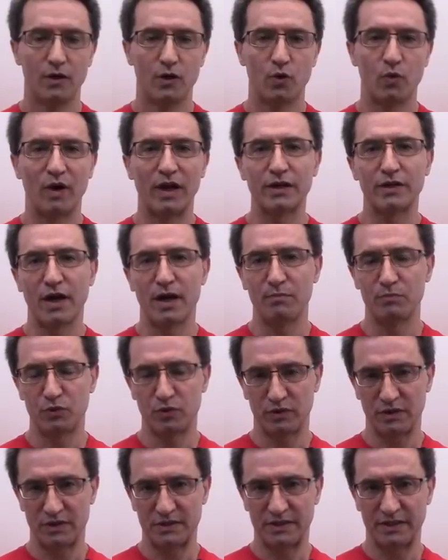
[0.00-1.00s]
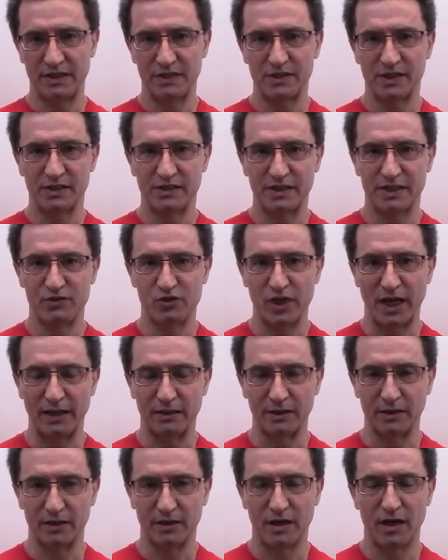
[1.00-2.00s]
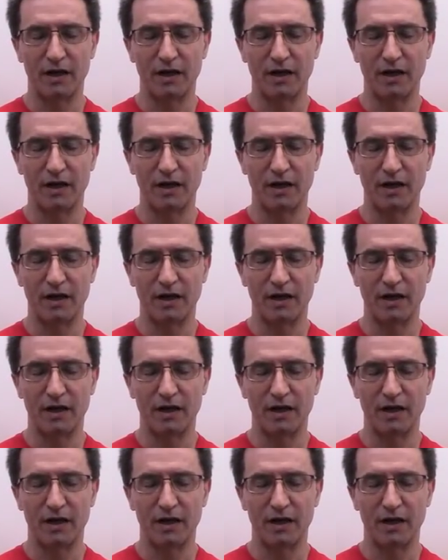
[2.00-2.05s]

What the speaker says: Welcome to the CAASN channel.